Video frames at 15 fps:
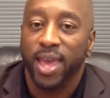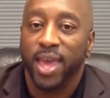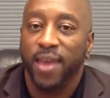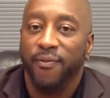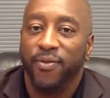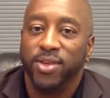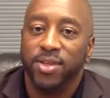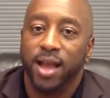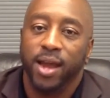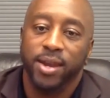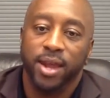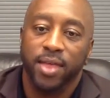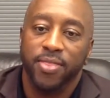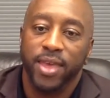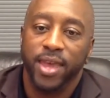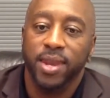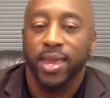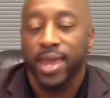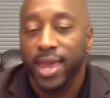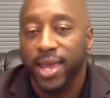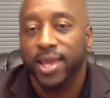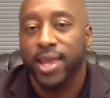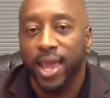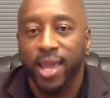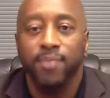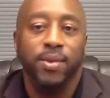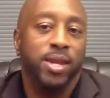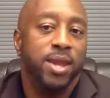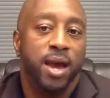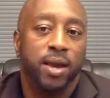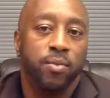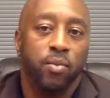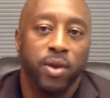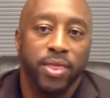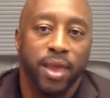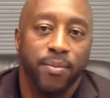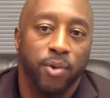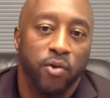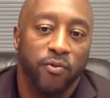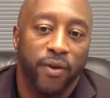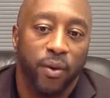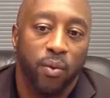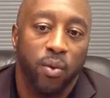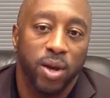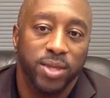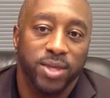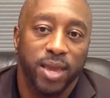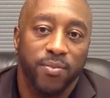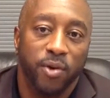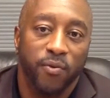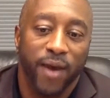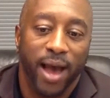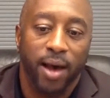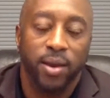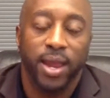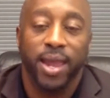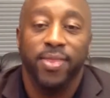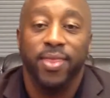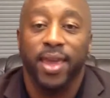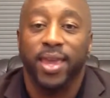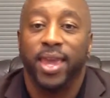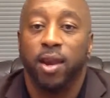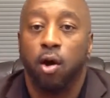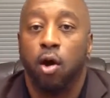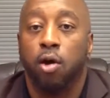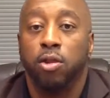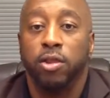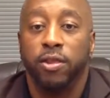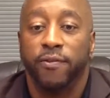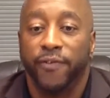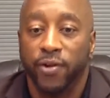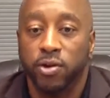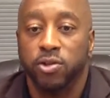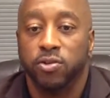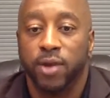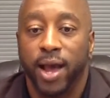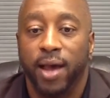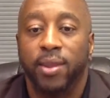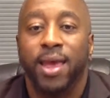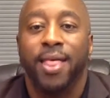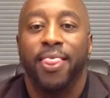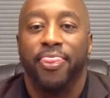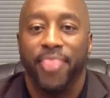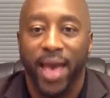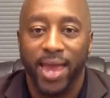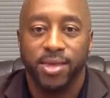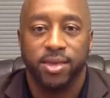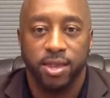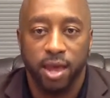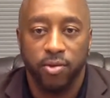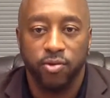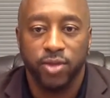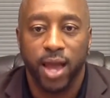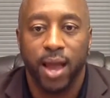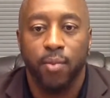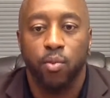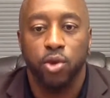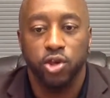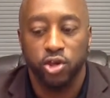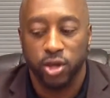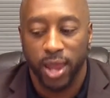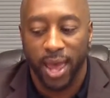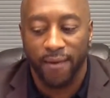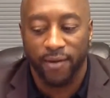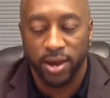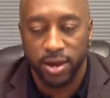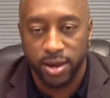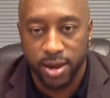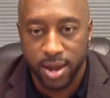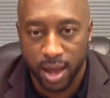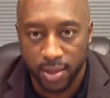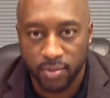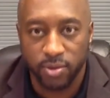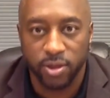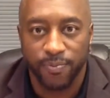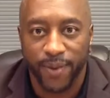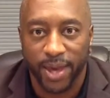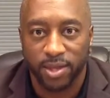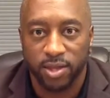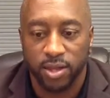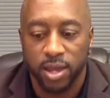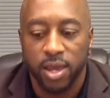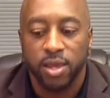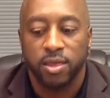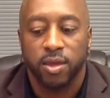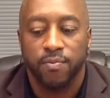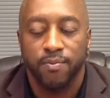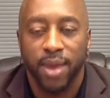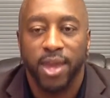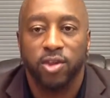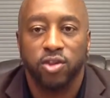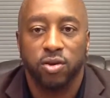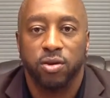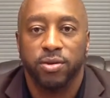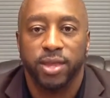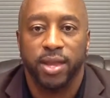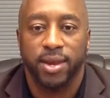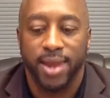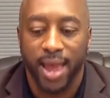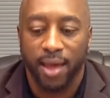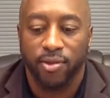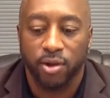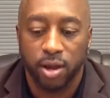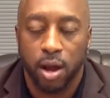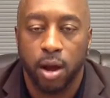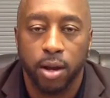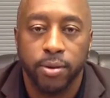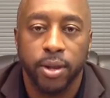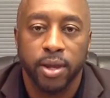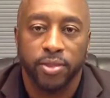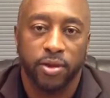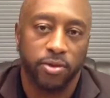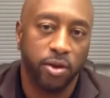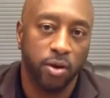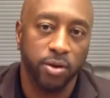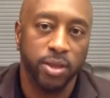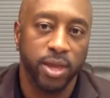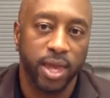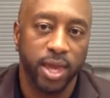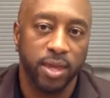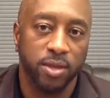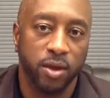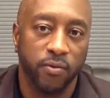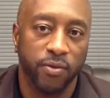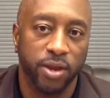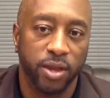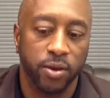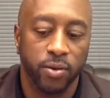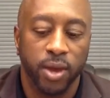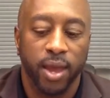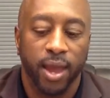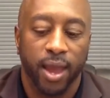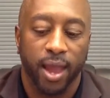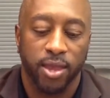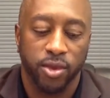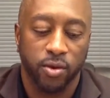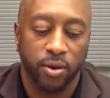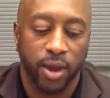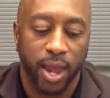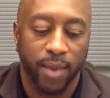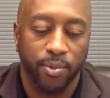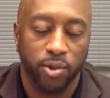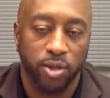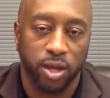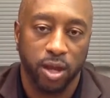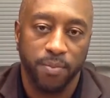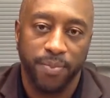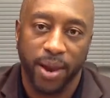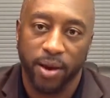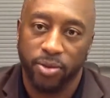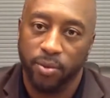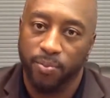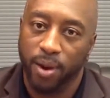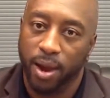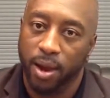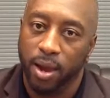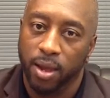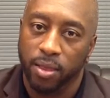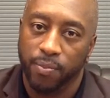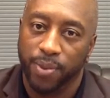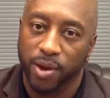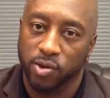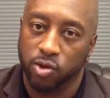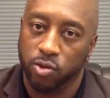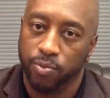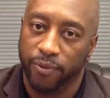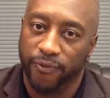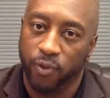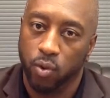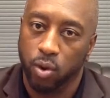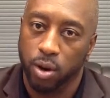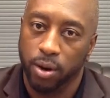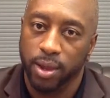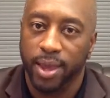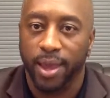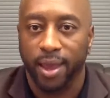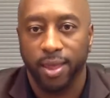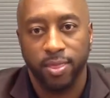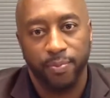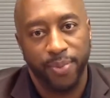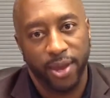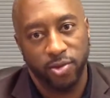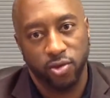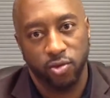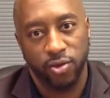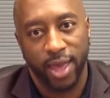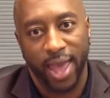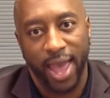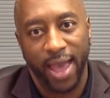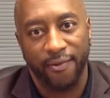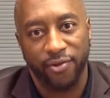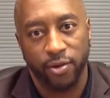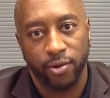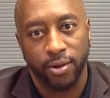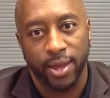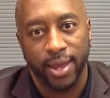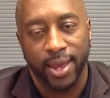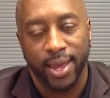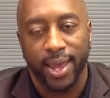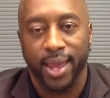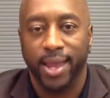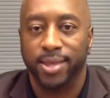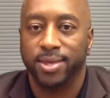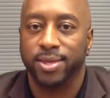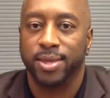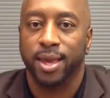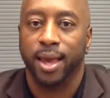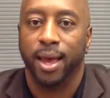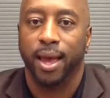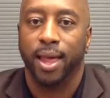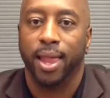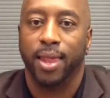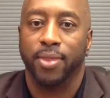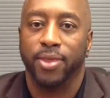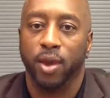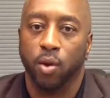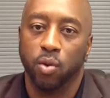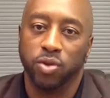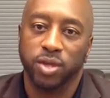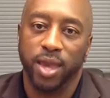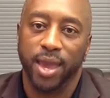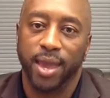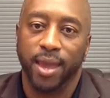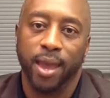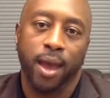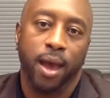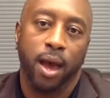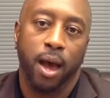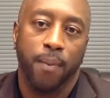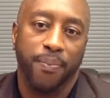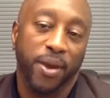If it's not done then, it can be done when they move. Once they move out and they get all of their furniture out, that is another time when you should have another inspection to make sure that now they're gone, they're turning the keys over to you, and you're able to compare the pictures before and the pictures after. It's the old saying, a